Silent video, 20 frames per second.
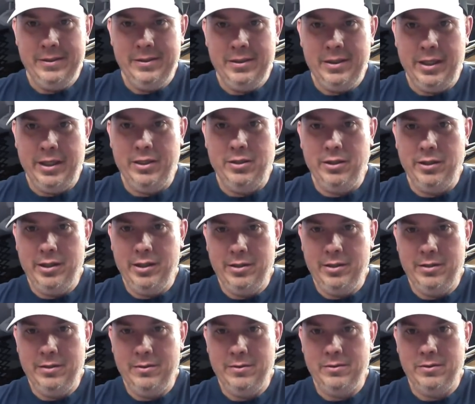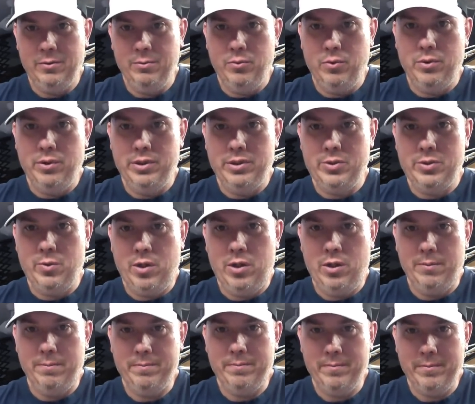Hey, Glenn. Good morning,
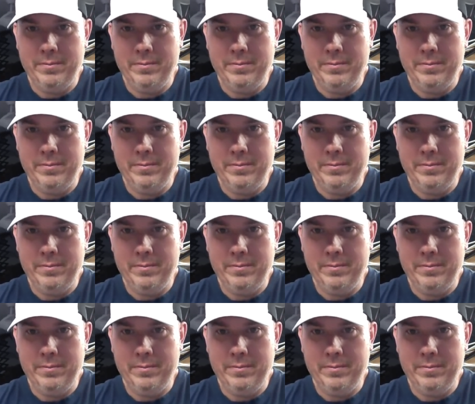Swamp.